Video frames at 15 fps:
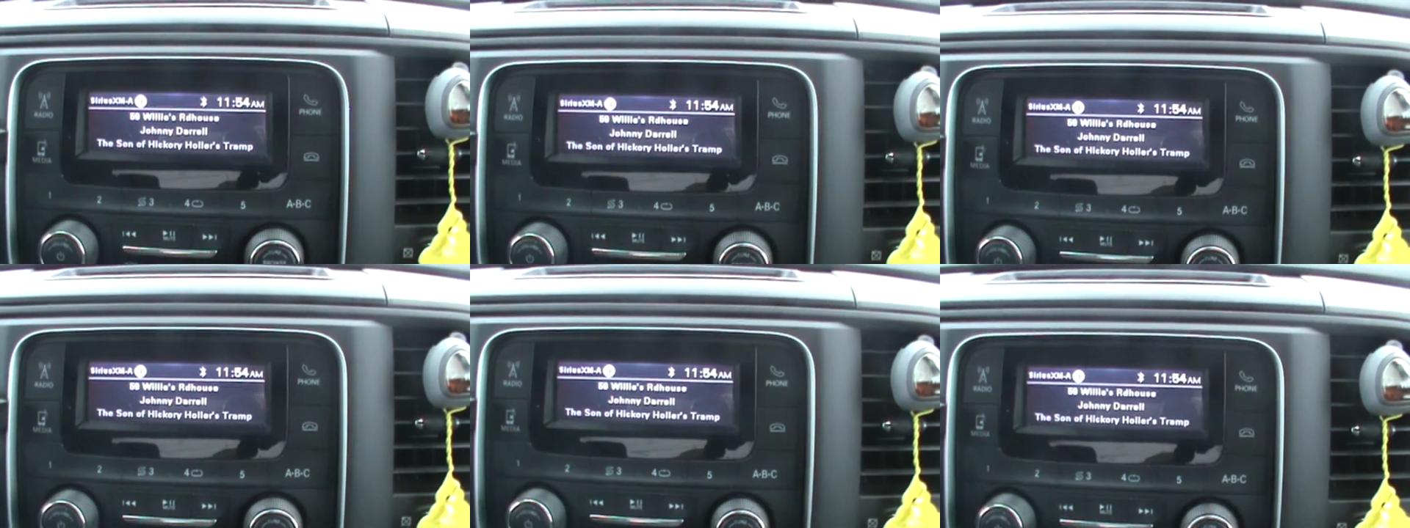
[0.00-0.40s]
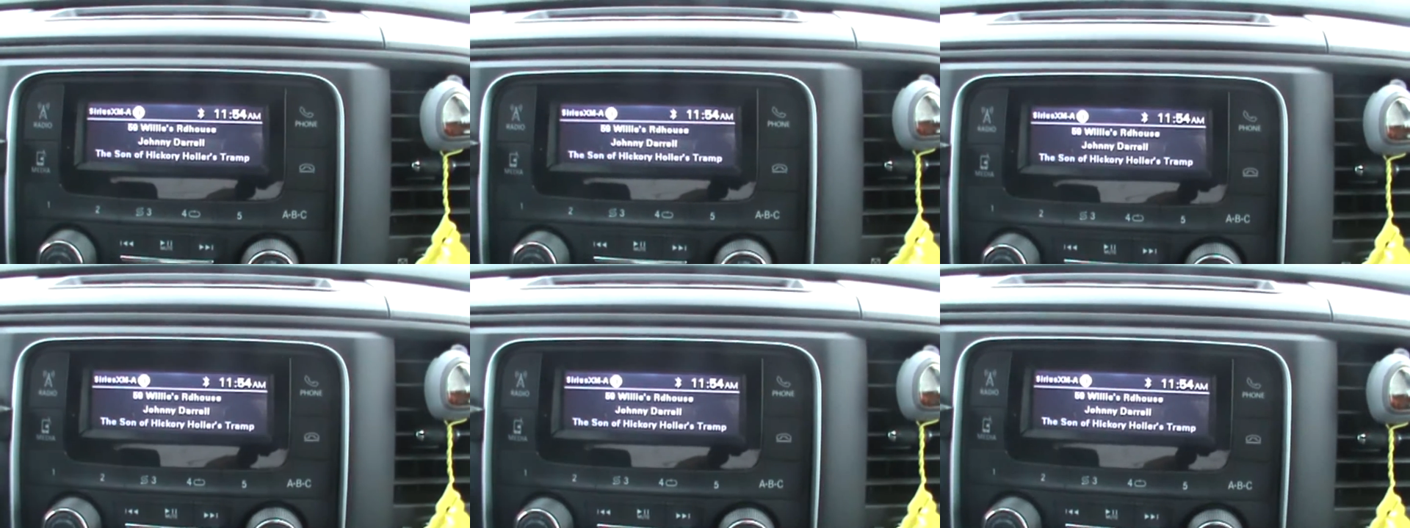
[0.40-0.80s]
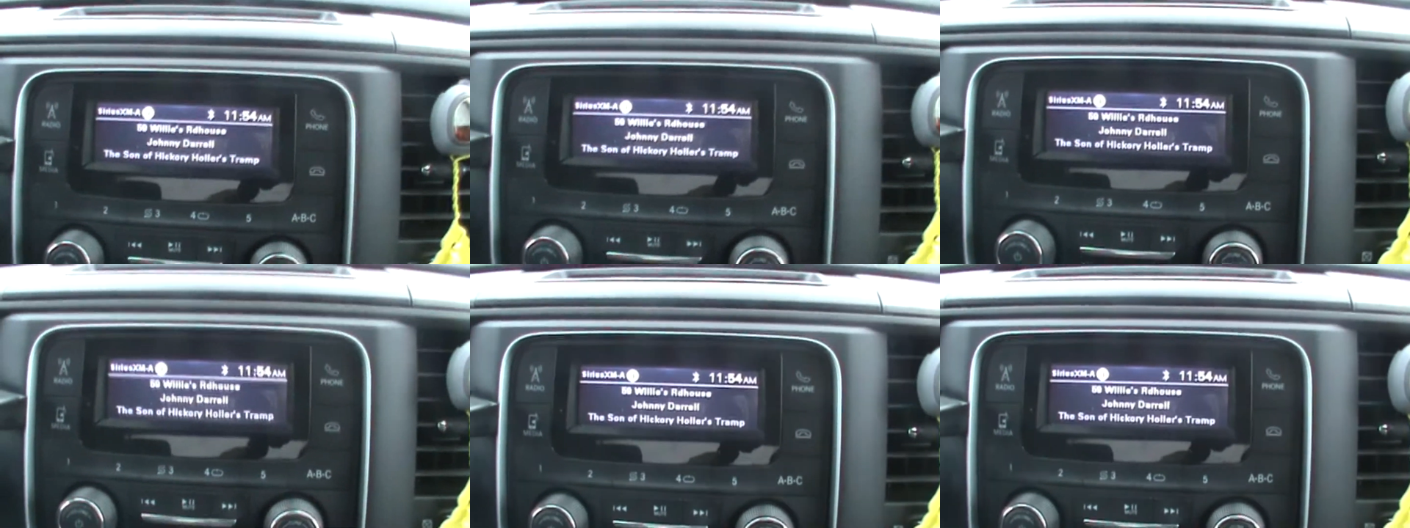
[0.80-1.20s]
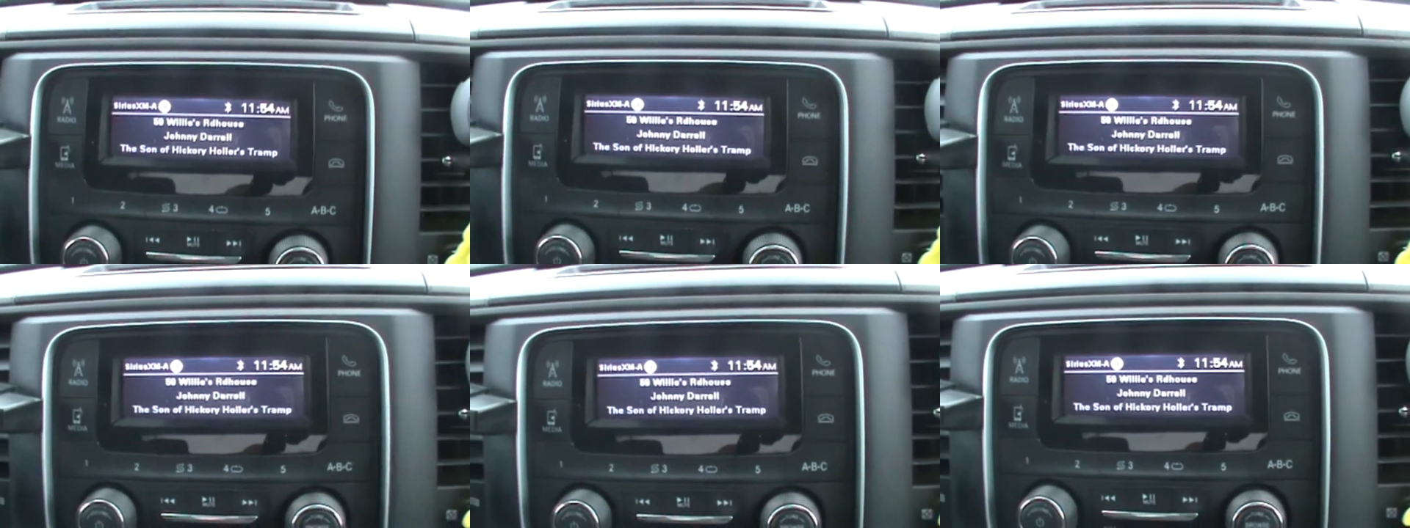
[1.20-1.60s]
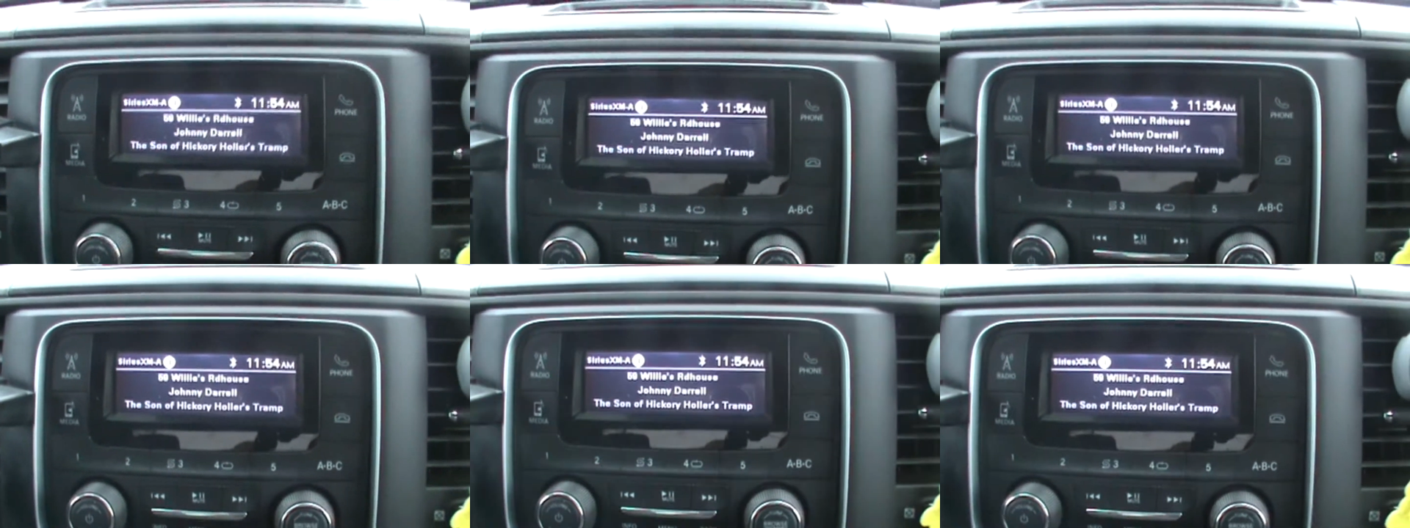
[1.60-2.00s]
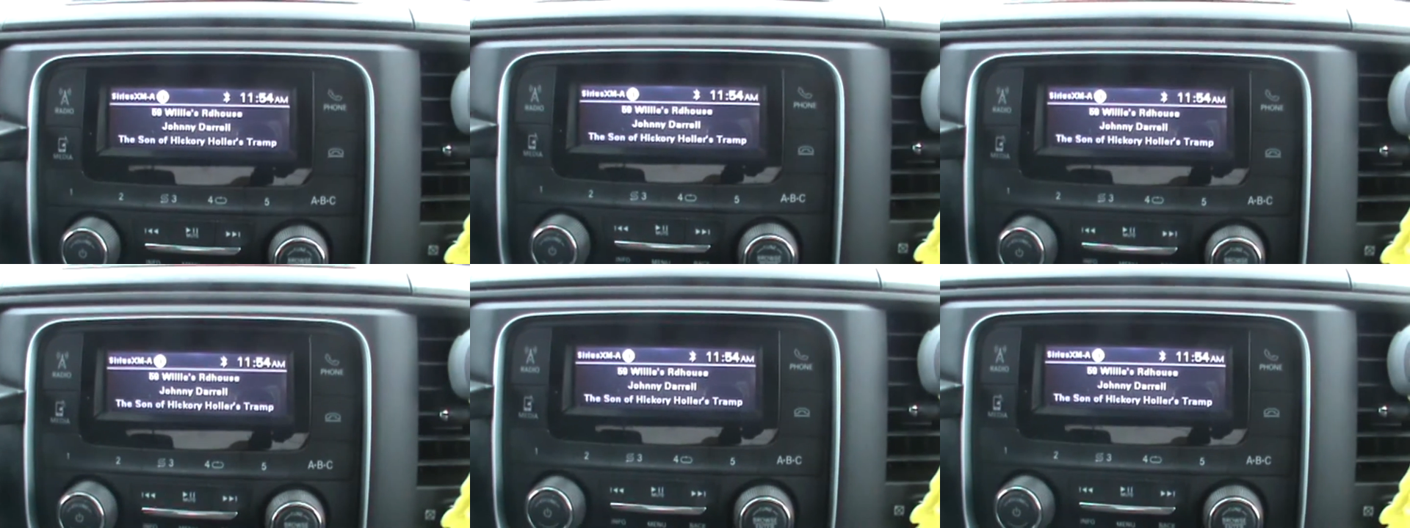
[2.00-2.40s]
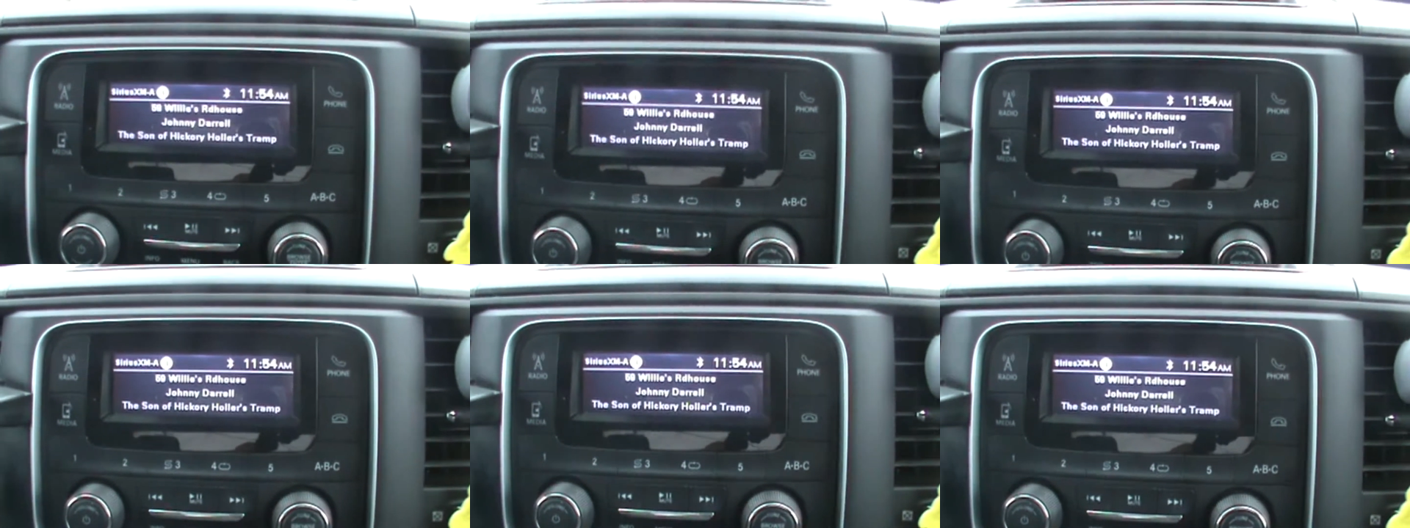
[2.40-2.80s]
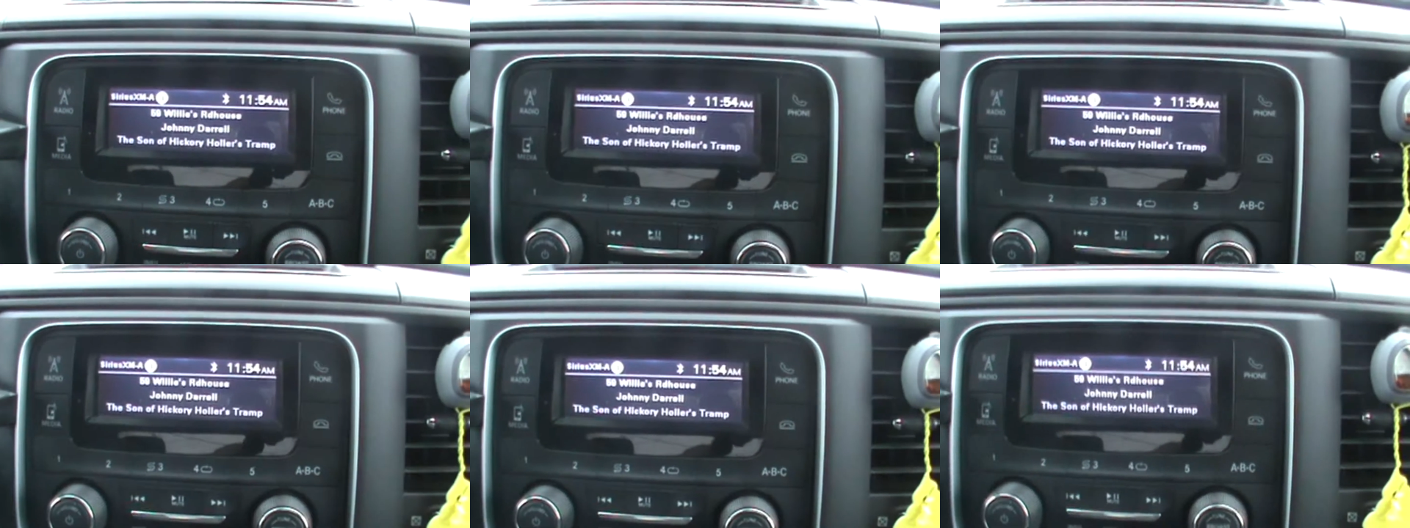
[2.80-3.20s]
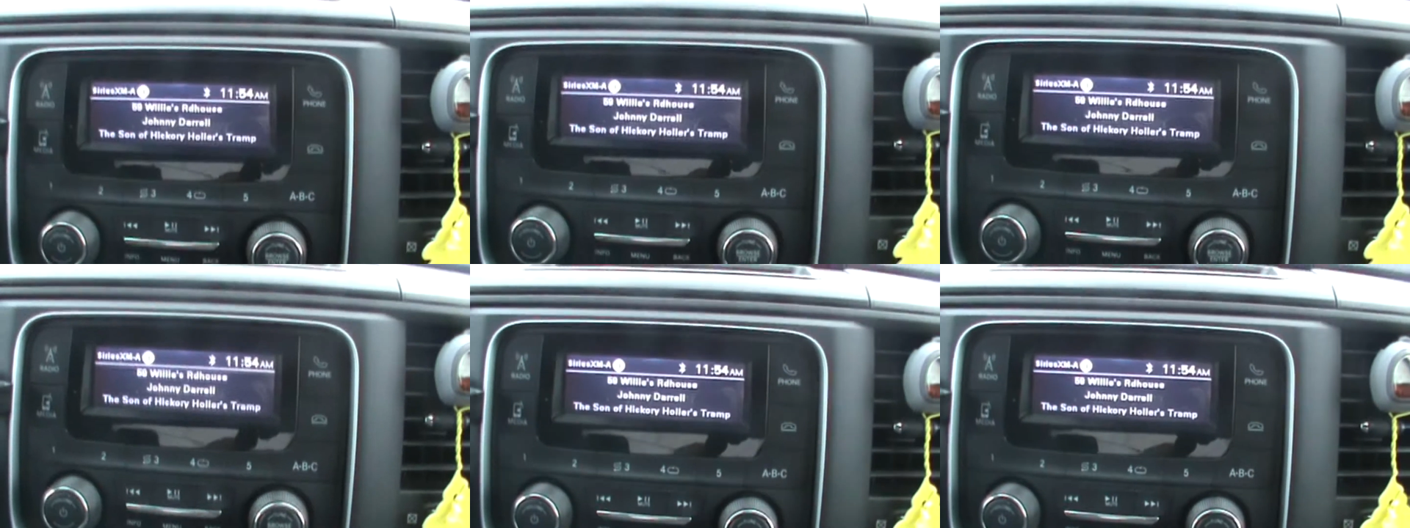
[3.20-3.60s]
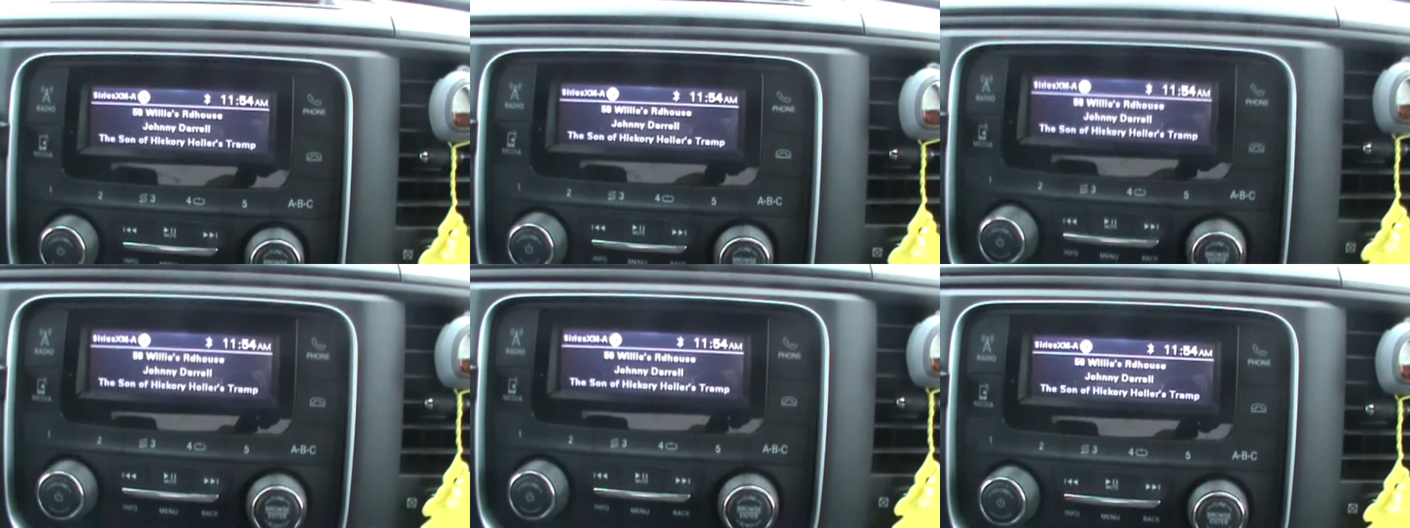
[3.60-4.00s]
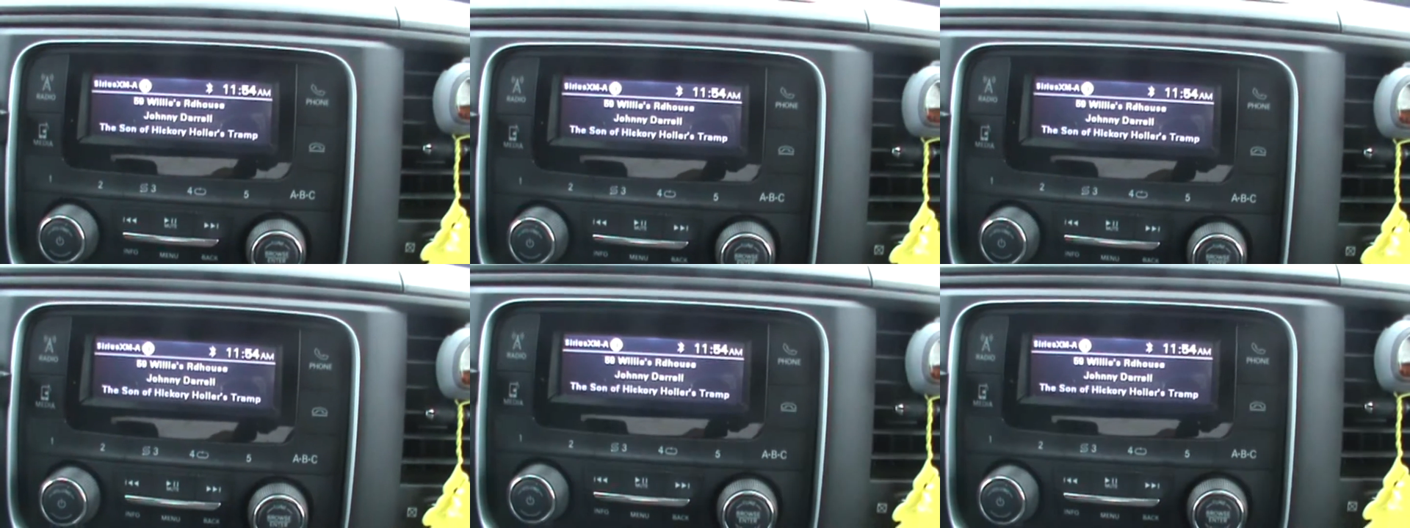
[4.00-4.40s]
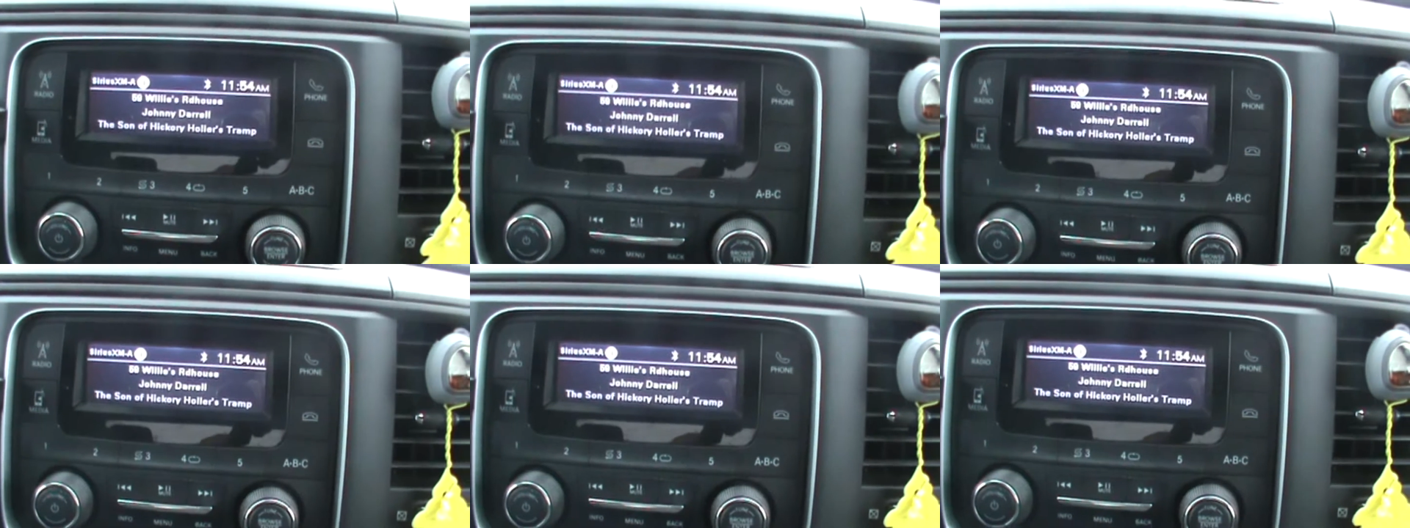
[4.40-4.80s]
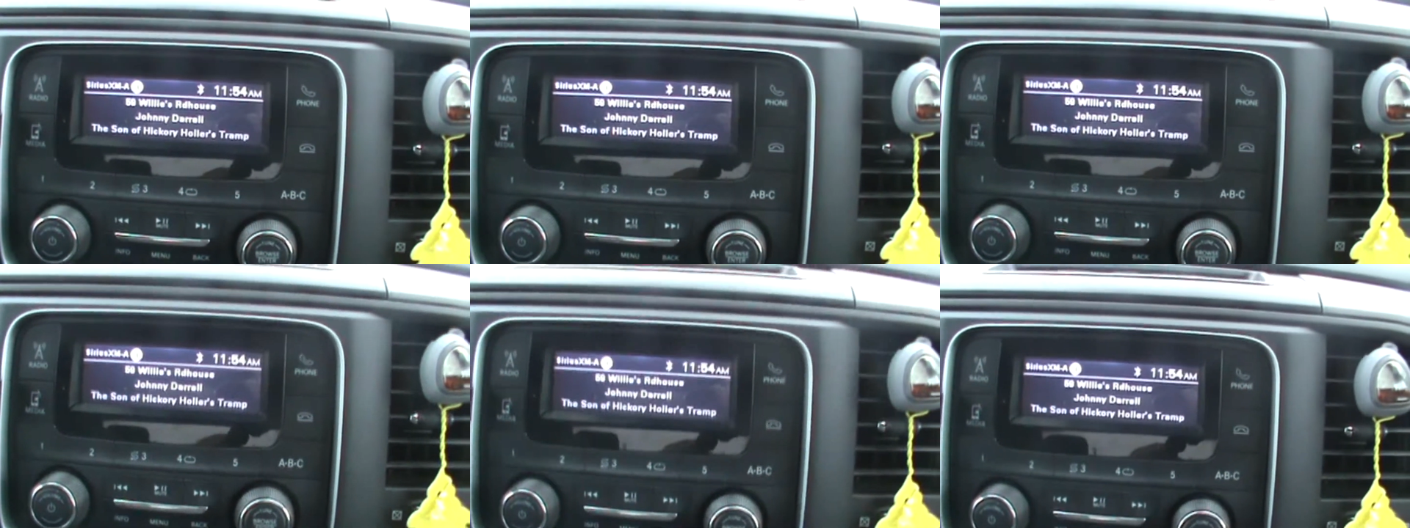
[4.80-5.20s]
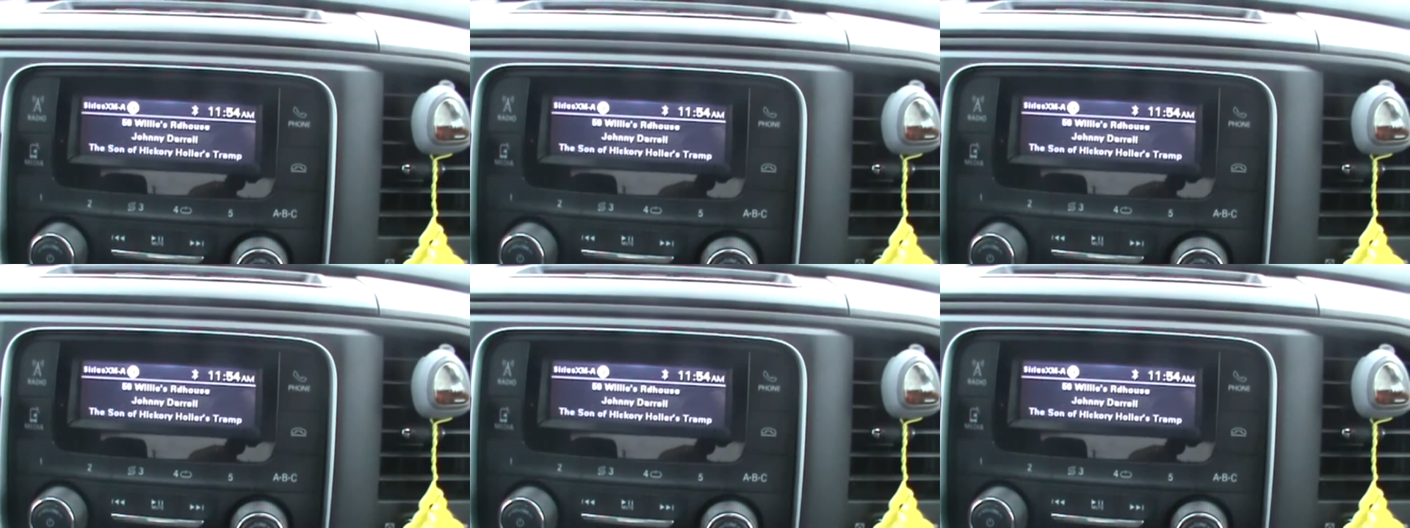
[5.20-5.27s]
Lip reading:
(no speaker visible)